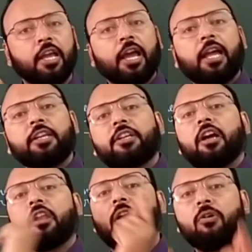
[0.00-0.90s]
and it
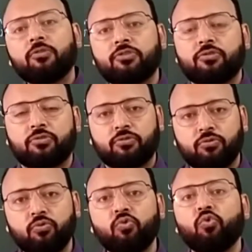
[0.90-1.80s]
allows
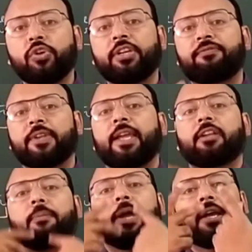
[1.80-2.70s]
to
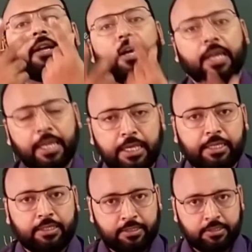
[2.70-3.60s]
reflect back
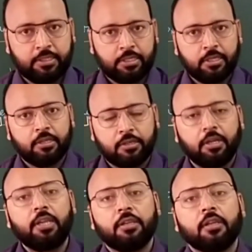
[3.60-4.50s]
again,
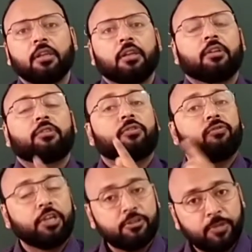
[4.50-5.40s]
right? So
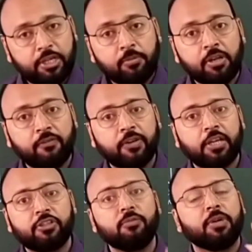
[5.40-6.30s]
what is multiple
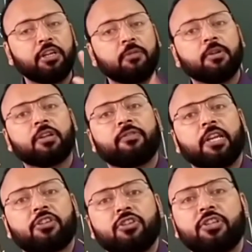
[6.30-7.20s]
reflection? Multiple
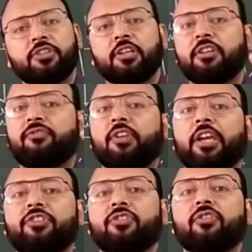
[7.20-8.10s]
reflection is the
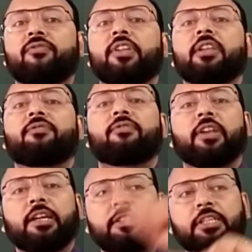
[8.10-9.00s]
reflection of the
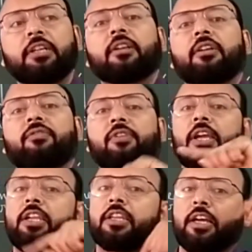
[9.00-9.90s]
reflected ray of
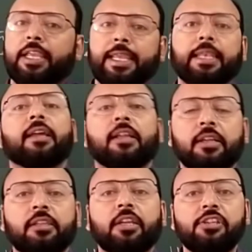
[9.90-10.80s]
light
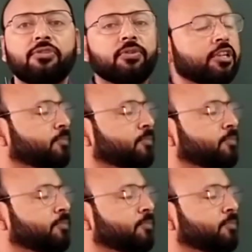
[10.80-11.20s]
again. That is known as